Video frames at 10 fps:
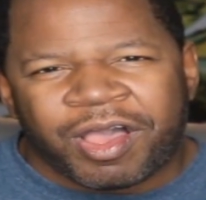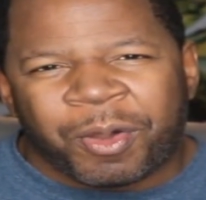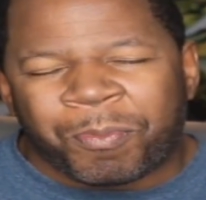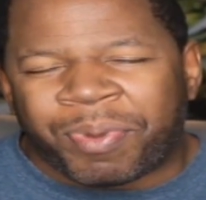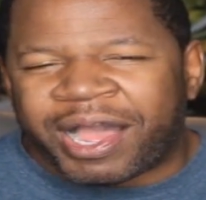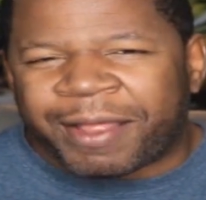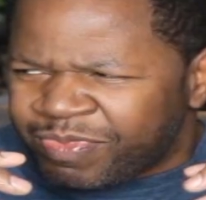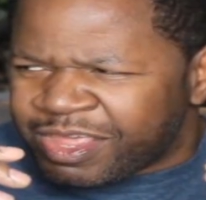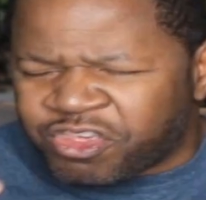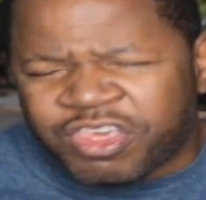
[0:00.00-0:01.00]
but
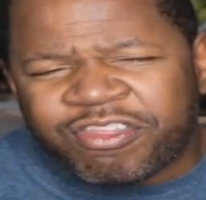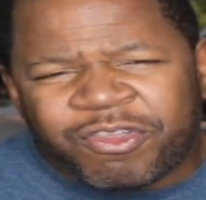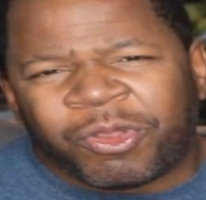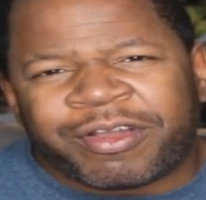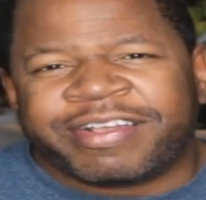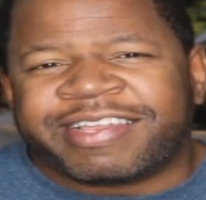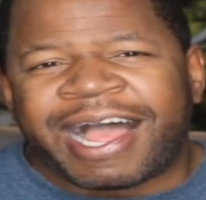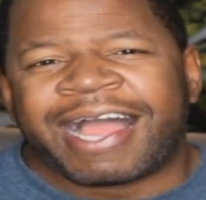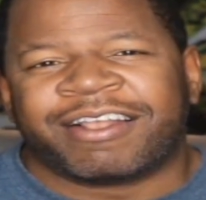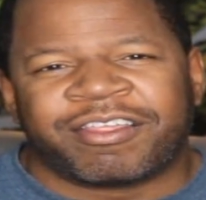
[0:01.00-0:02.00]
she is no longer
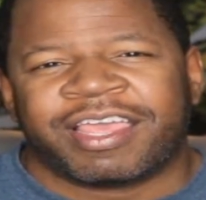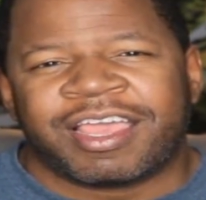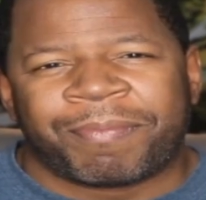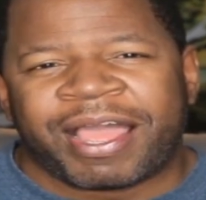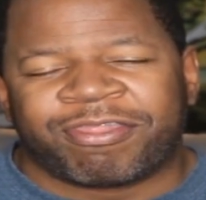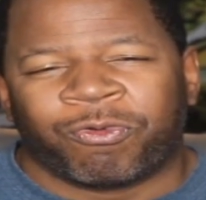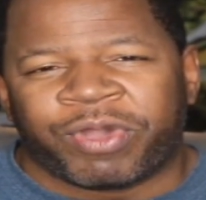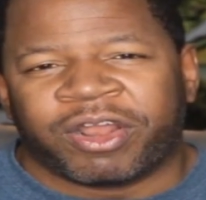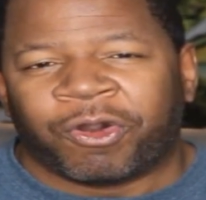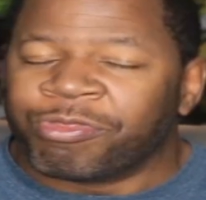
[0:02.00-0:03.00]
tied to the hip at the
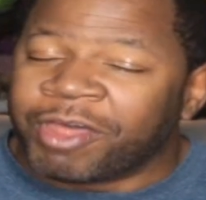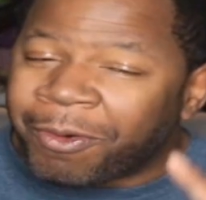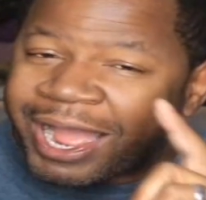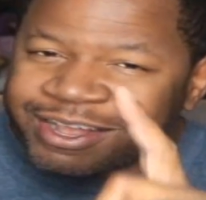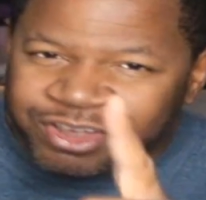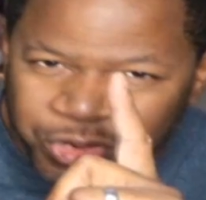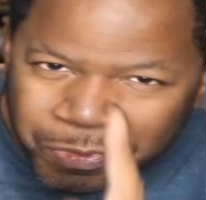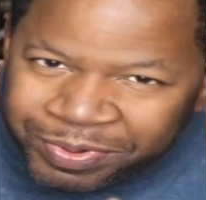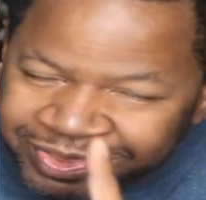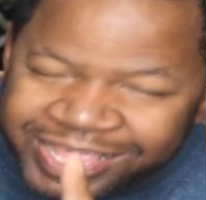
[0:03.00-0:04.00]
widow. Though I do
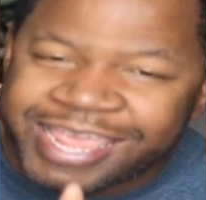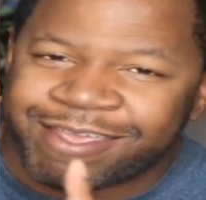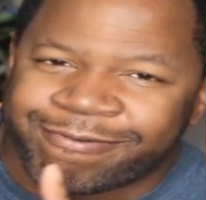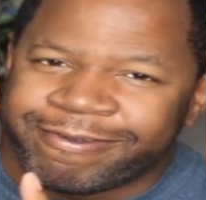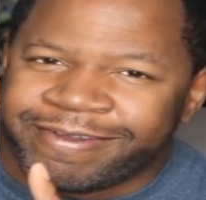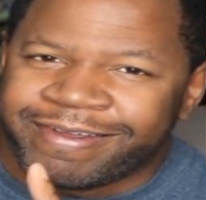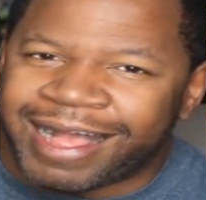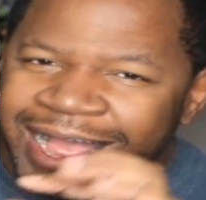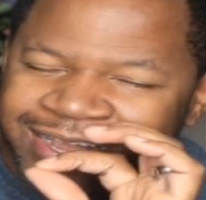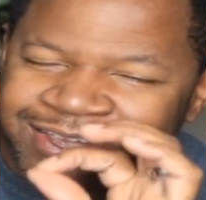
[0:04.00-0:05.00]
believe,
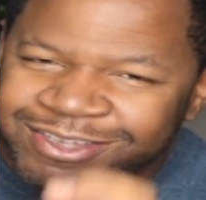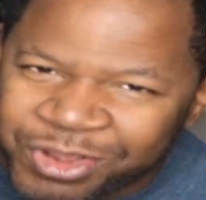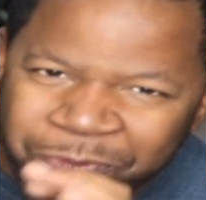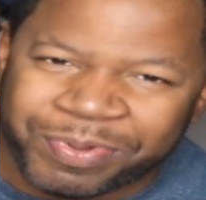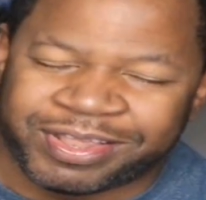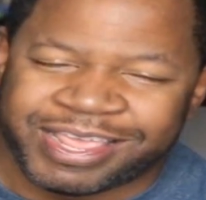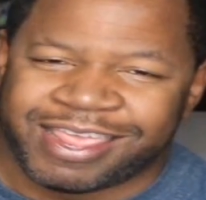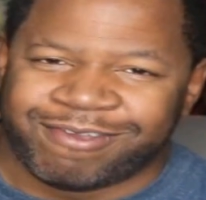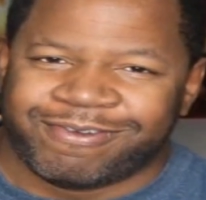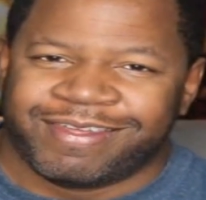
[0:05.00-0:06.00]
I do
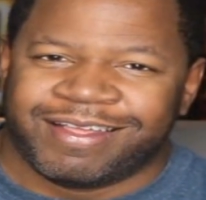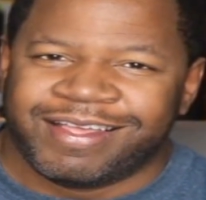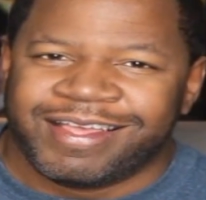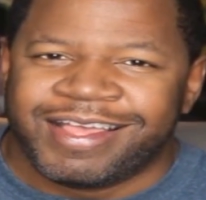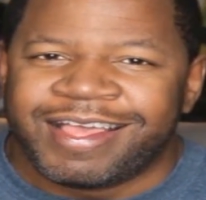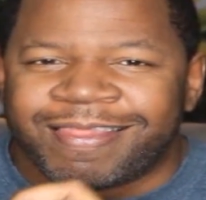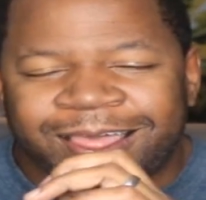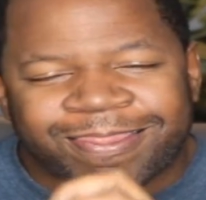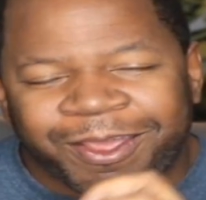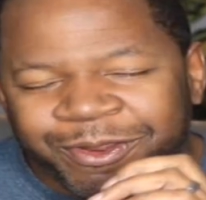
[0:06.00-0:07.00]
believe
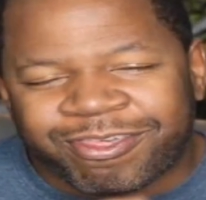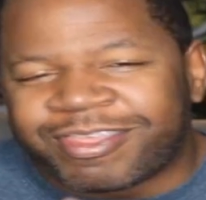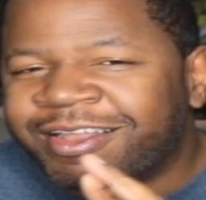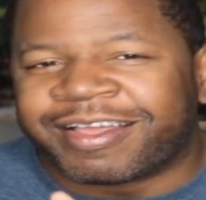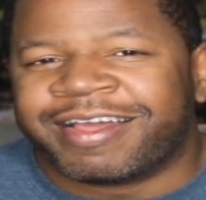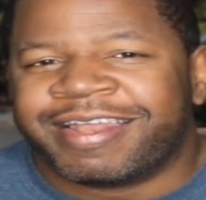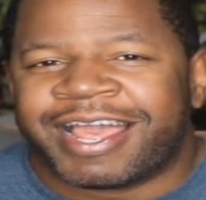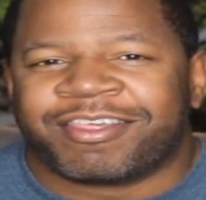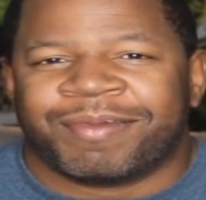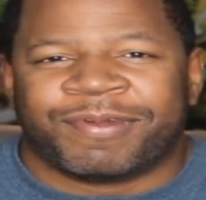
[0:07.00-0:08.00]
that there is still a
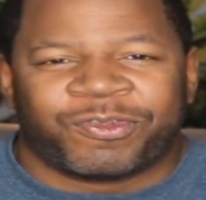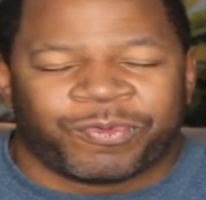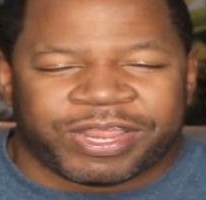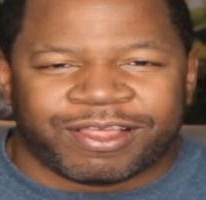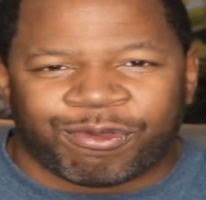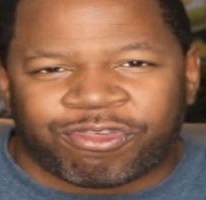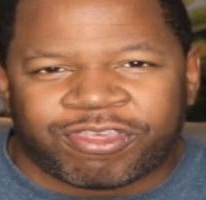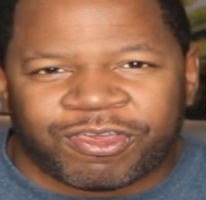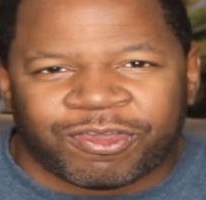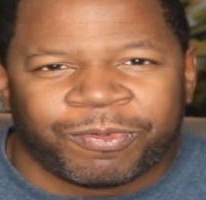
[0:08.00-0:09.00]
connection between those
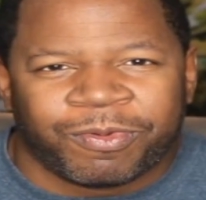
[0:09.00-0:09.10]
two.